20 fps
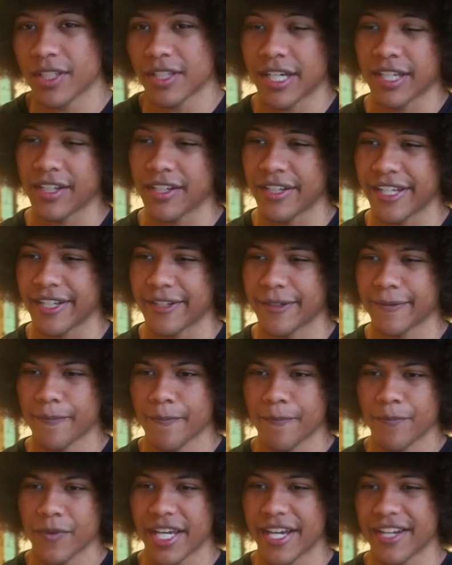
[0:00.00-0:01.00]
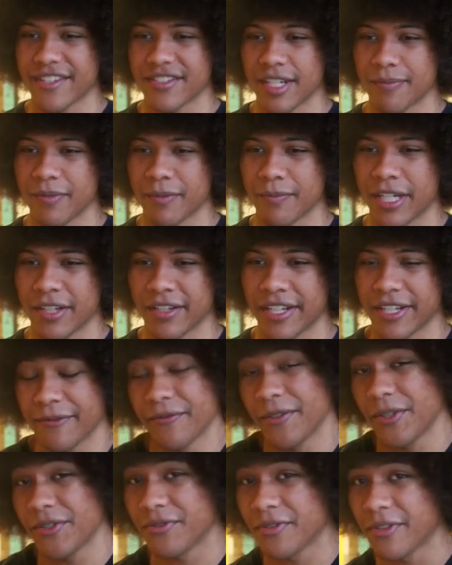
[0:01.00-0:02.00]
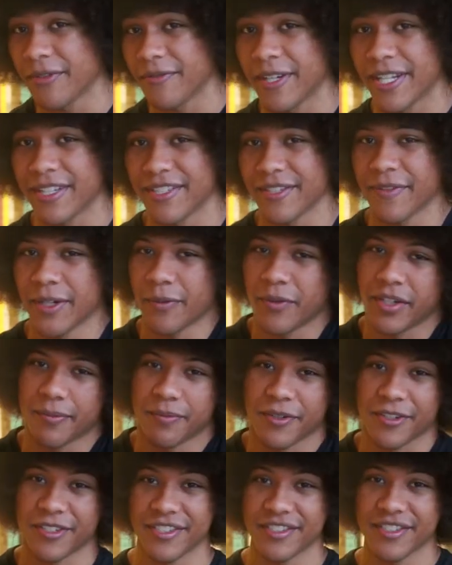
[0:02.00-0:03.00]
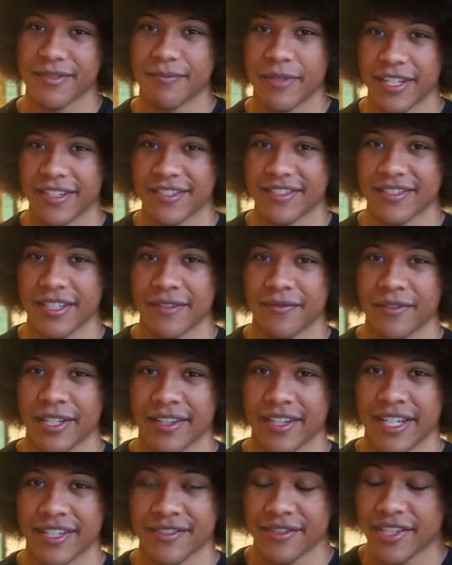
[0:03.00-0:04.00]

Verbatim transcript: Got like heads up about like future events if I want to participate and stuff like that.